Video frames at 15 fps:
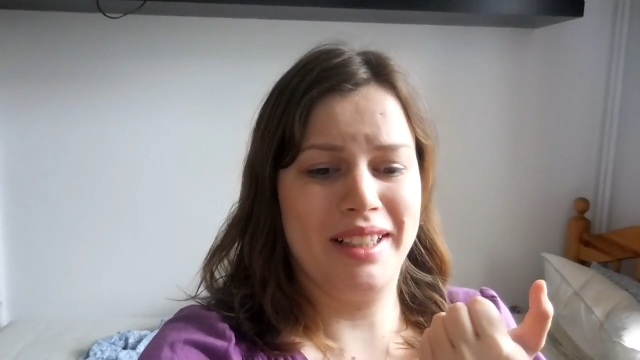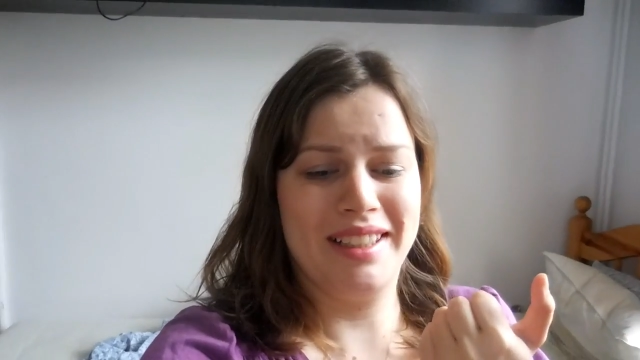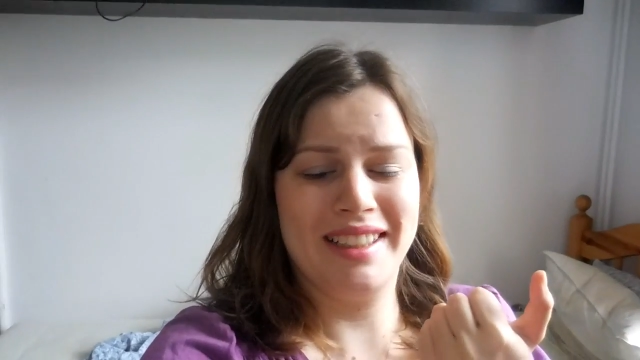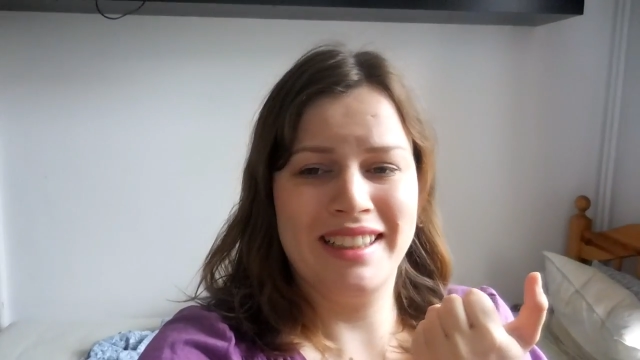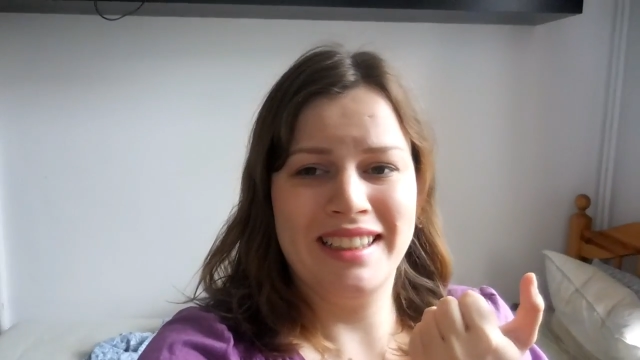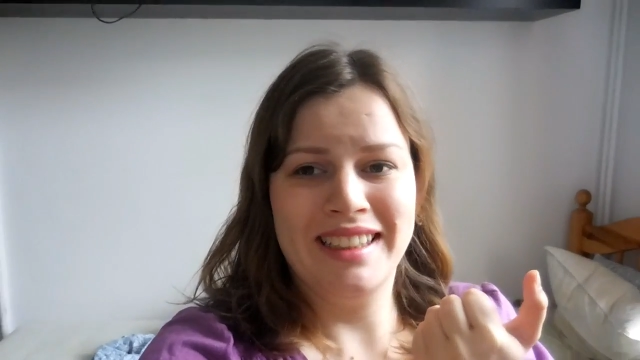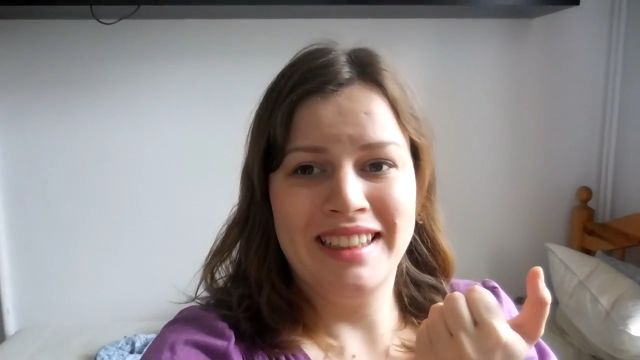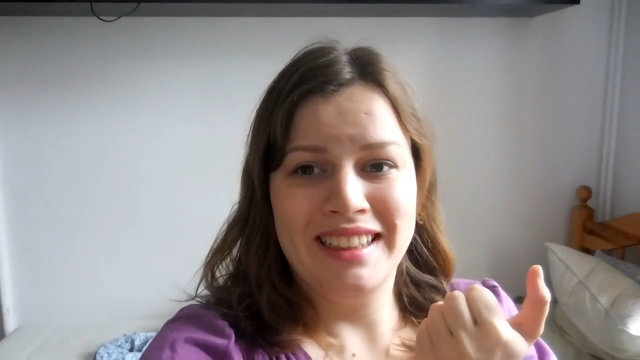
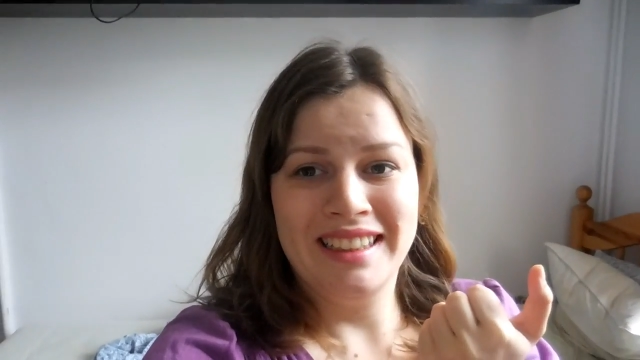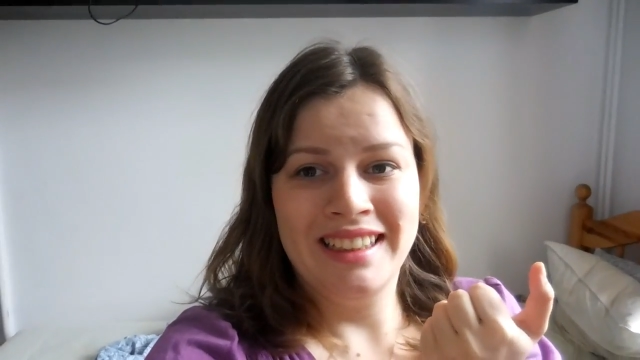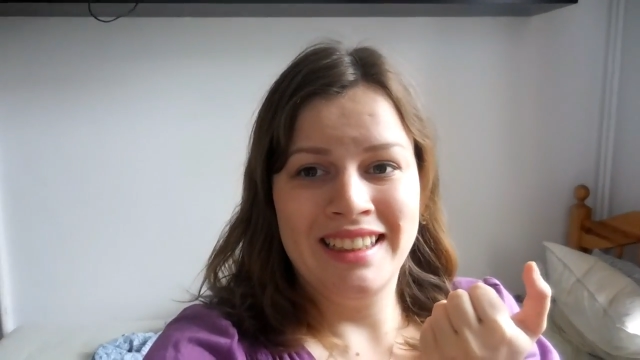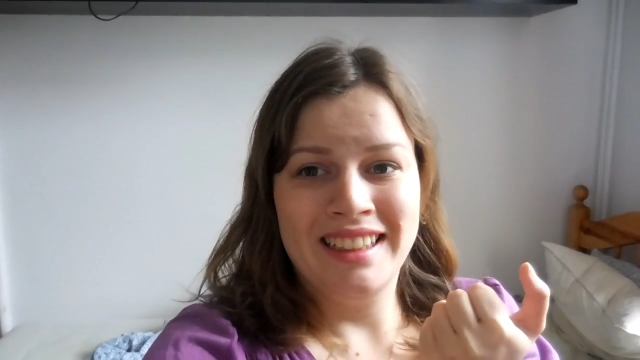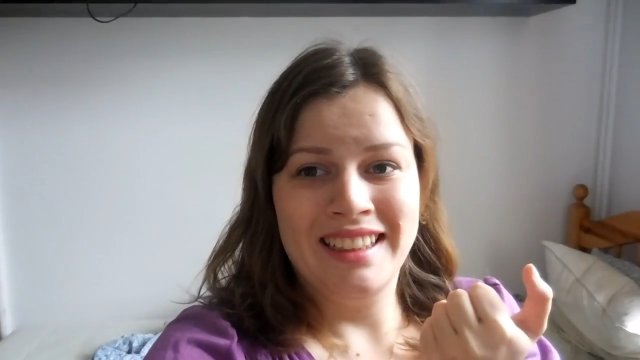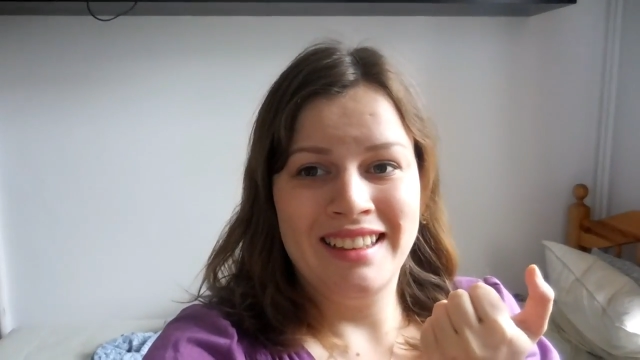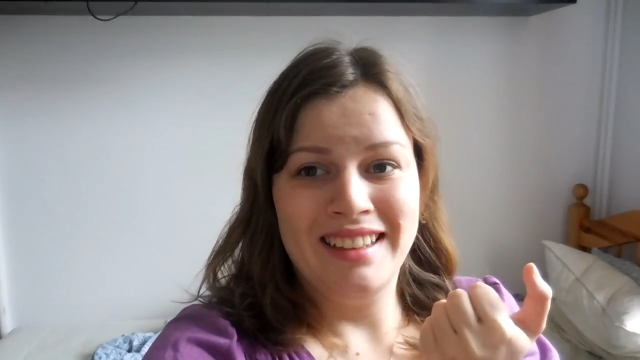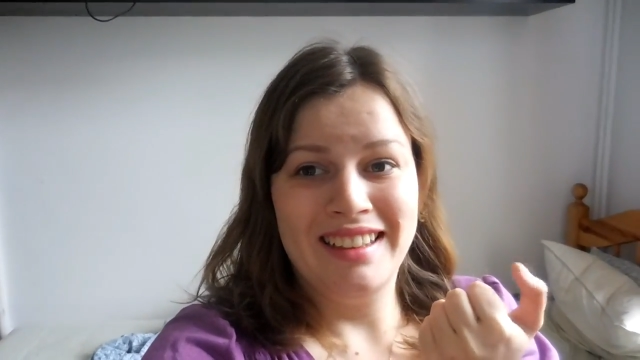but
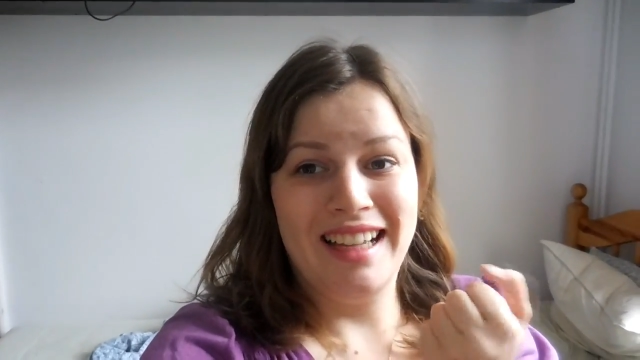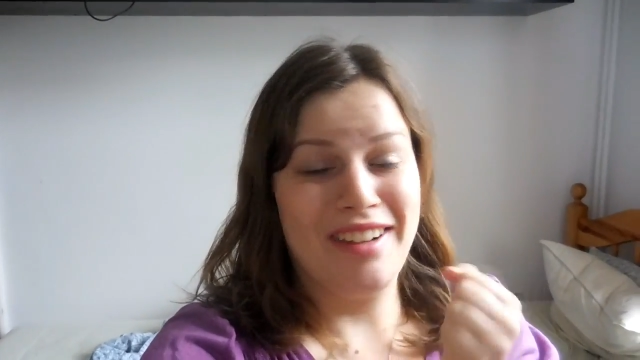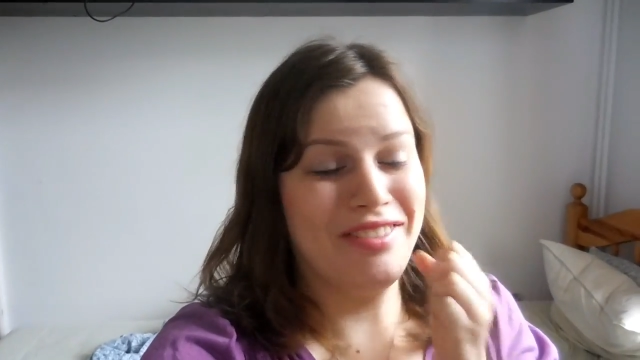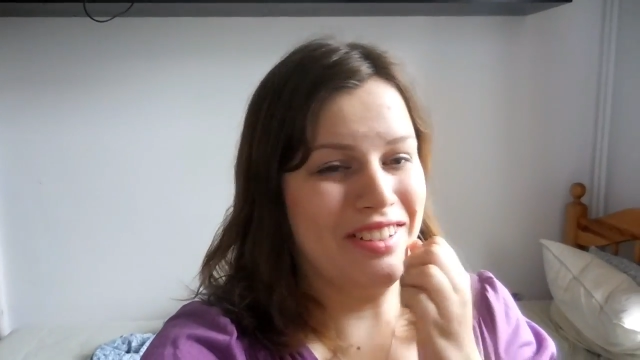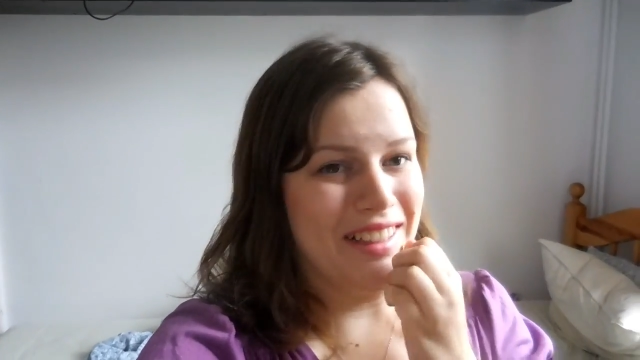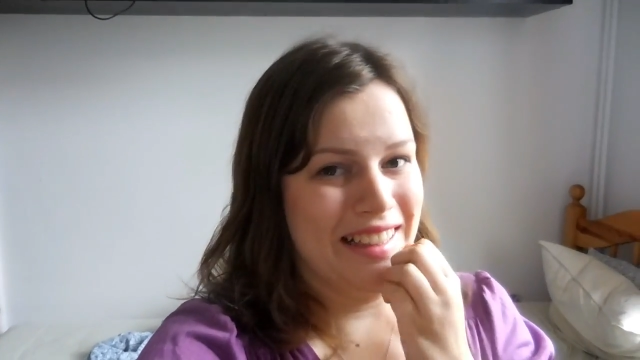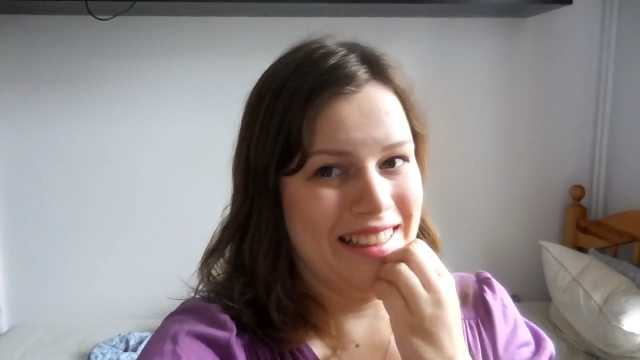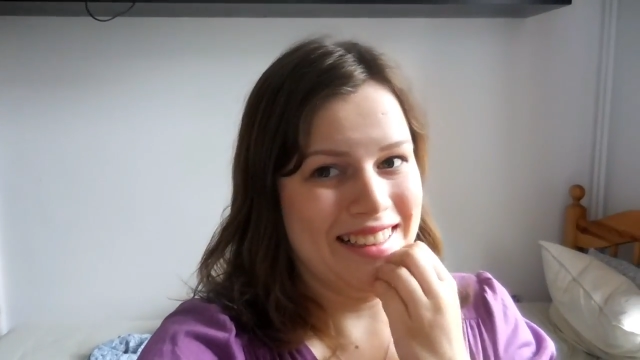
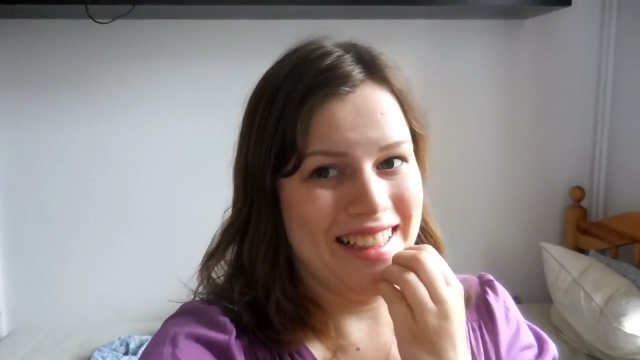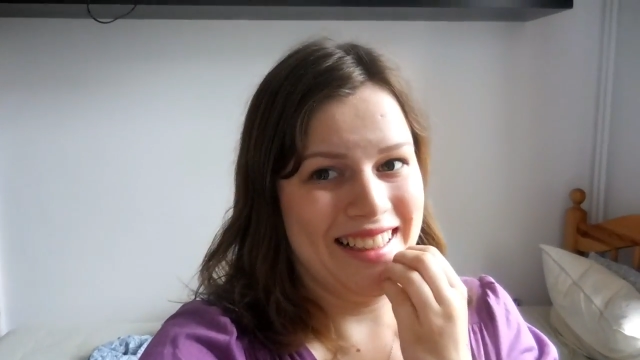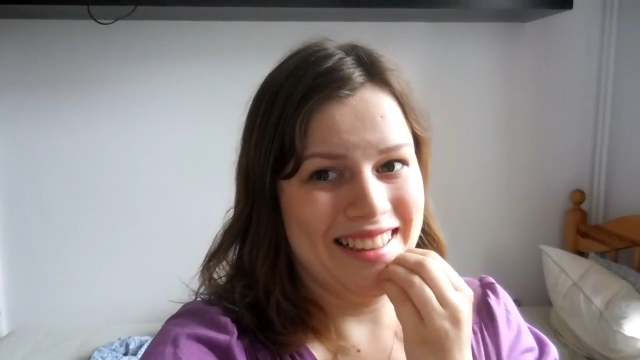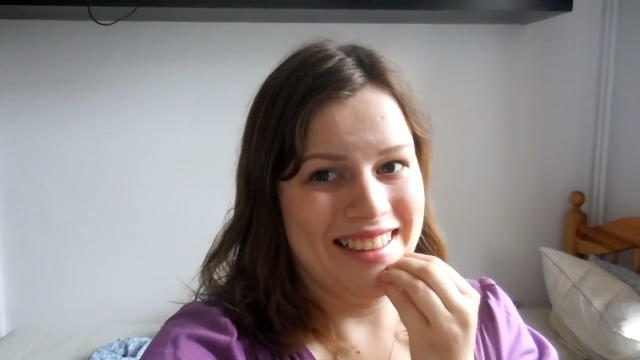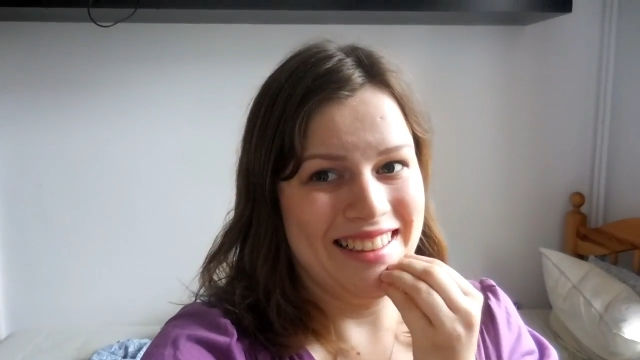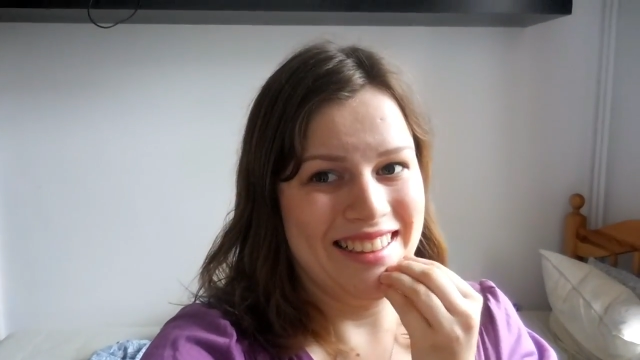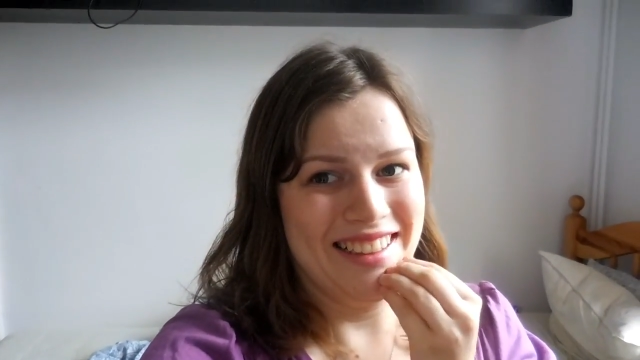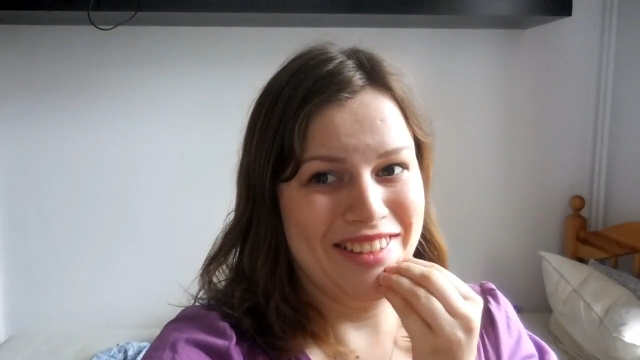I'm really excited.